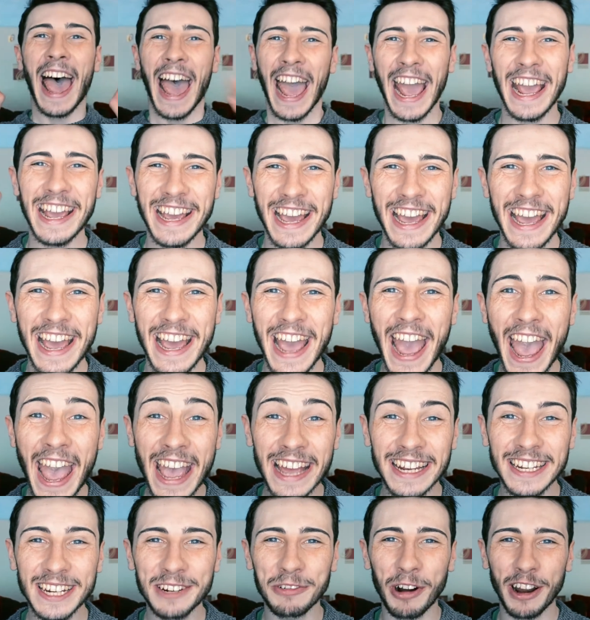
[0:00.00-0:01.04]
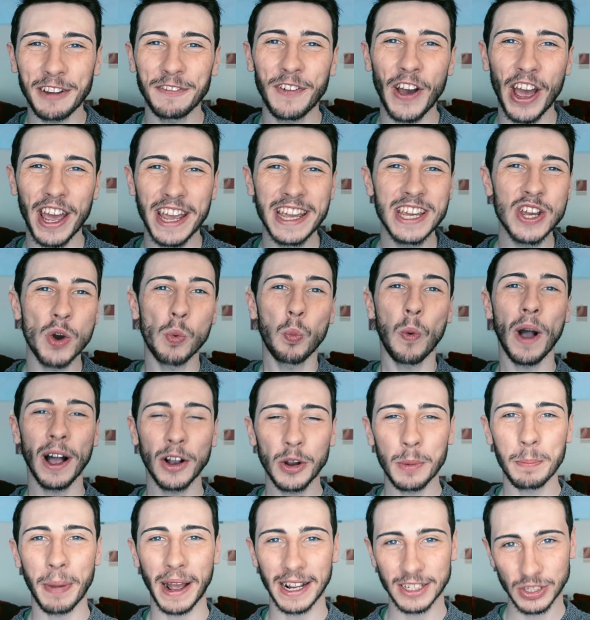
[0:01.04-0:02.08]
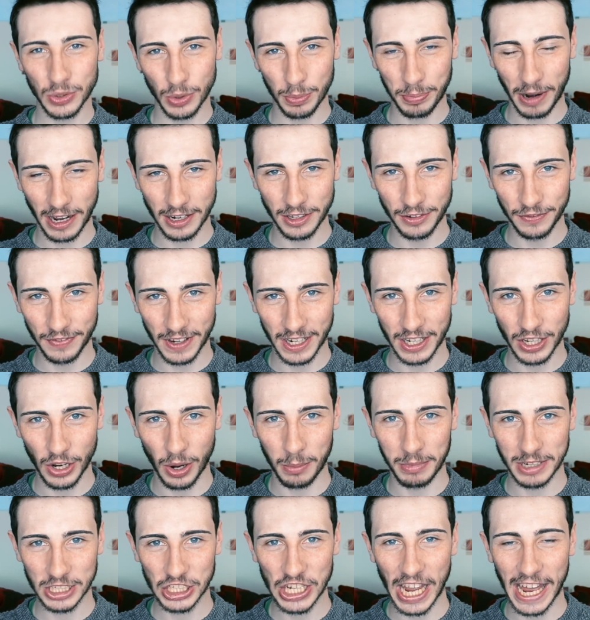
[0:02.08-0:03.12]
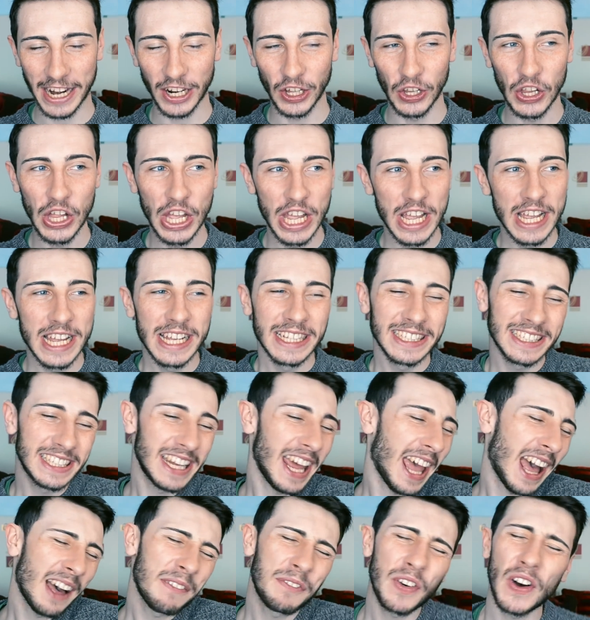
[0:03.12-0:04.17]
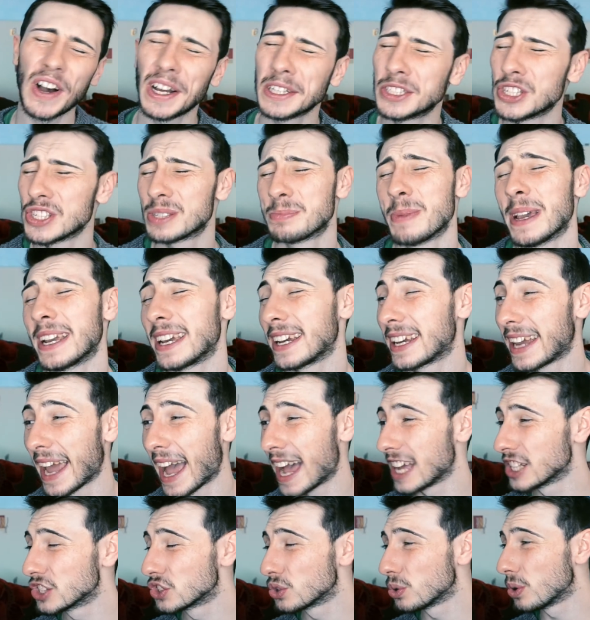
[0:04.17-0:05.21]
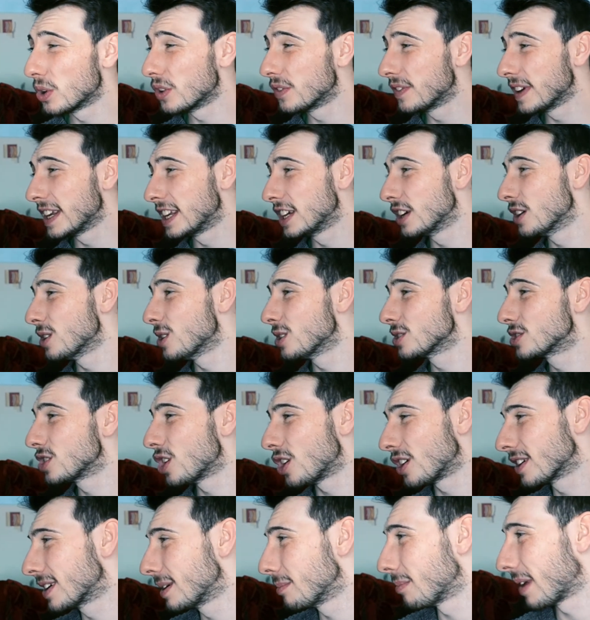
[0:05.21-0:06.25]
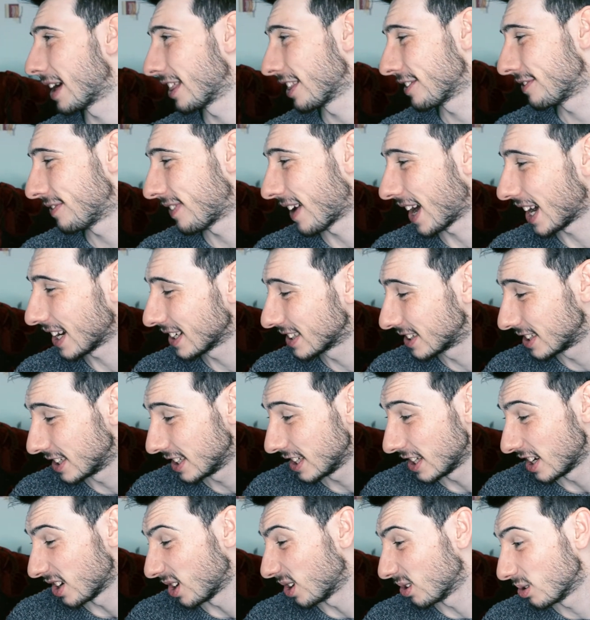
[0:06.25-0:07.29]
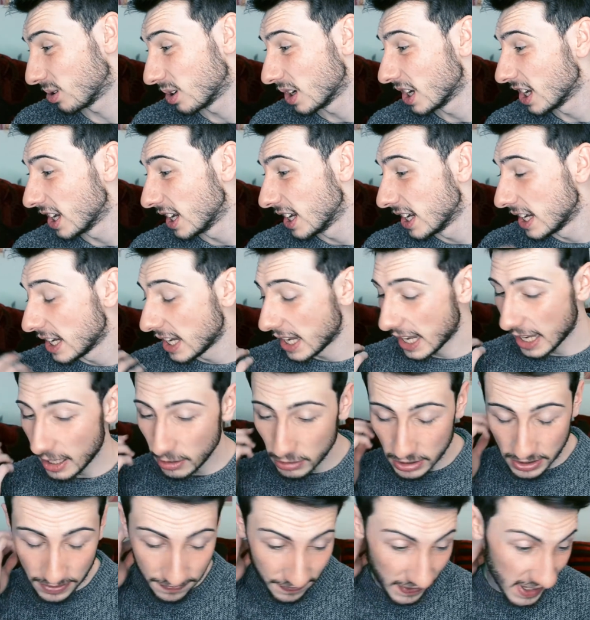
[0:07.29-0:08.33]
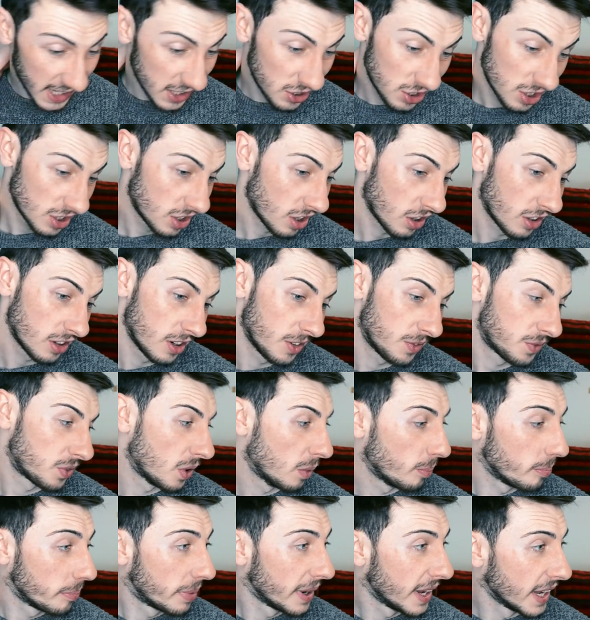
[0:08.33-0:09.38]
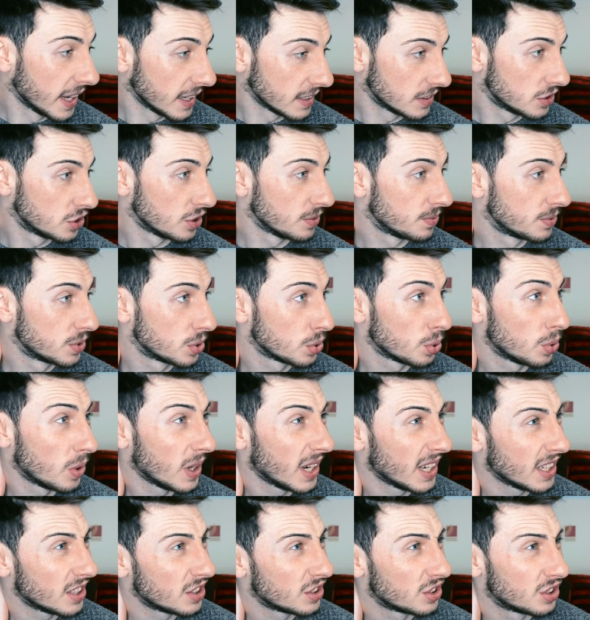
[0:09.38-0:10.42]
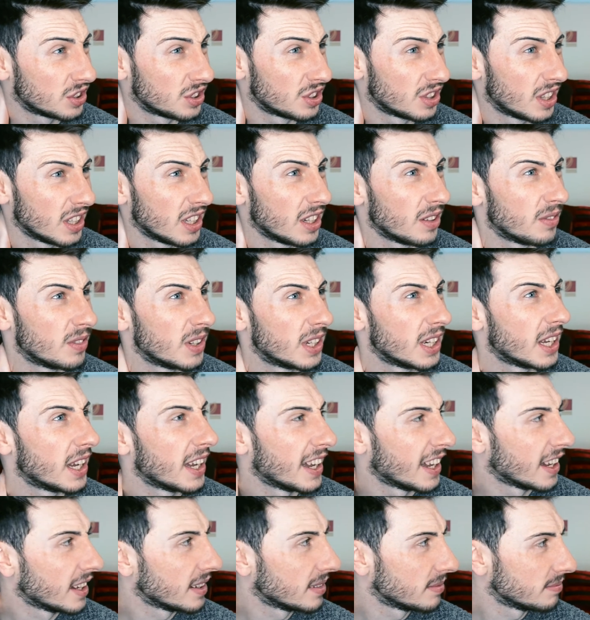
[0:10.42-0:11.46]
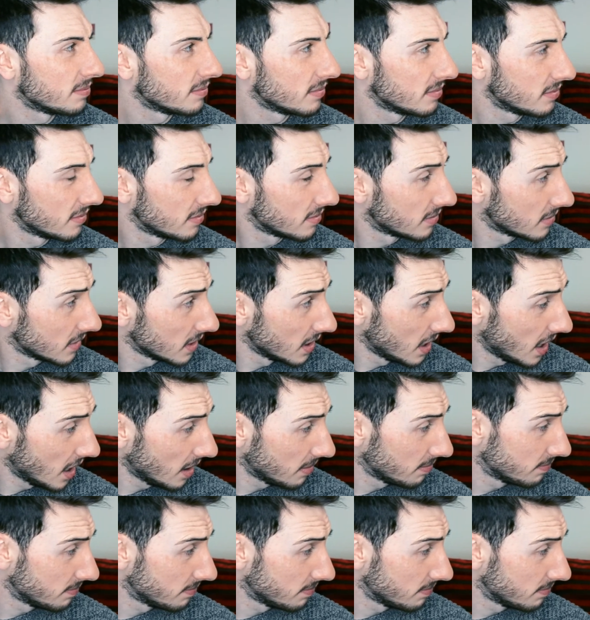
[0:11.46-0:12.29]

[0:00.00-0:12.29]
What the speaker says: Hey, Leroy30 here, welcome back to a brand new video on my channel. Today I thought I'd just make a casual video talking about the fact that, you know, I was featured on the front page of Twitch the other day. Yeah.